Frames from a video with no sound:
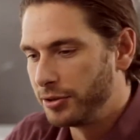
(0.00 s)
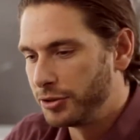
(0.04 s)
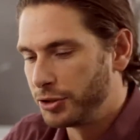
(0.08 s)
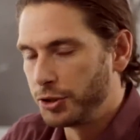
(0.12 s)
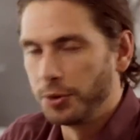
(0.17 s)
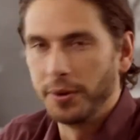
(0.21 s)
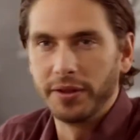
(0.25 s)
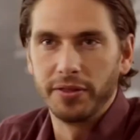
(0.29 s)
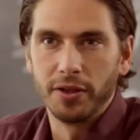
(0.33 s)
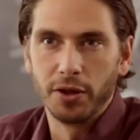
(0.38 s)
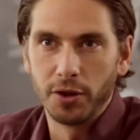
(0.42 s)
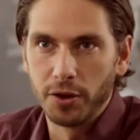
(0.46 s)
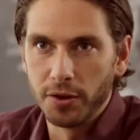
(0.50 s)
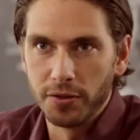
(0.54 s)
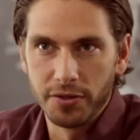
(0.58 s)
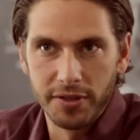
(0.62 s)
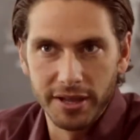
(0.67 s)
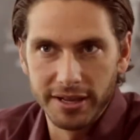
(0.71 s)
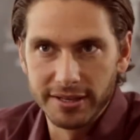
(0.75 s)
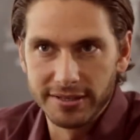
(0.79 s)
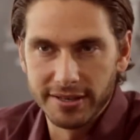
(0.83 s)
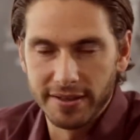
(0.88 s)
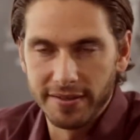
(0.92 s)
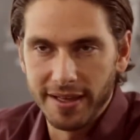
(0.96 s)
doing the good
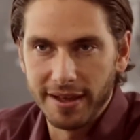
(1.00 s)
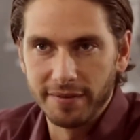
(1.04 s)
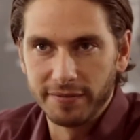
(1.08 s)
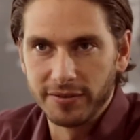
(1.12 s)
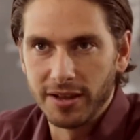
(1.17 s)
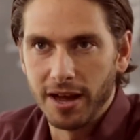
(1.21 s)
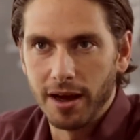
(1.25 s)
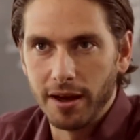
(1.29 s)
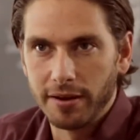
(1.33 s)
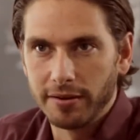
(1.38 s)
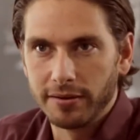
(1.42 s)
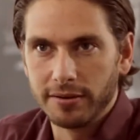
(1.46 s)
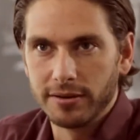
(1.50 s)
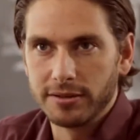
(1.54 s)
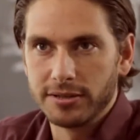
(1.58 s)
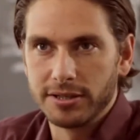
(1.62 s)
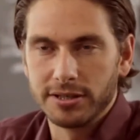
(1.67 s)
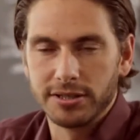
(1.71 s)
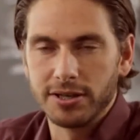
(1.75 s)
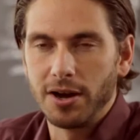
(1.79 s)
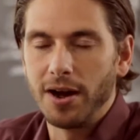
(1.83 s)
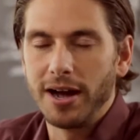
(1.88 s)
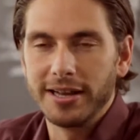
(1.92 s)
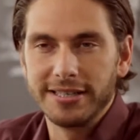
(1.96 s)
things that they've done,
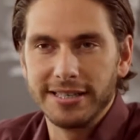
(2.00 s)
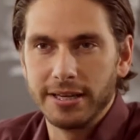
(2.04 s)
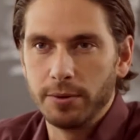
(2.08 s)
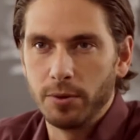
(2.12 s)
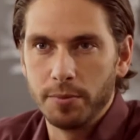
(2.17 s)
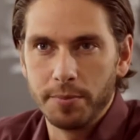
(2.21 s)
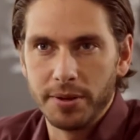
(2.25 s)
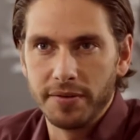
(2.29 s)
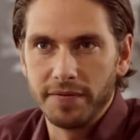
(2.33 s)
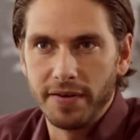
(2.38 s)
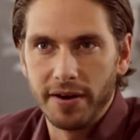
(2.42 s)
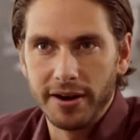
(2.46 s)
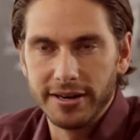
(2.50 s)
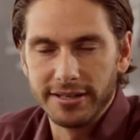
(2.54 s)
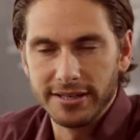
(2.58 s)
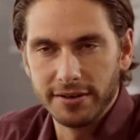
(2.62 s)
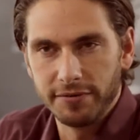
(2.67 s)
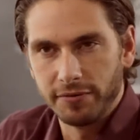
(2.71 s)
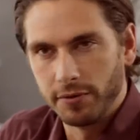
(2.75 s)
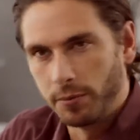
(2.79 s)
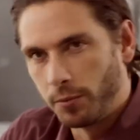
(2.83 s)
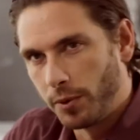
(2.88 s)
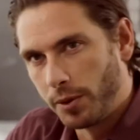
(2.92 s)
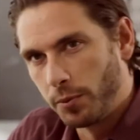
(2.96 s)
society would be very
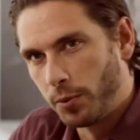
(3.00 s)
different.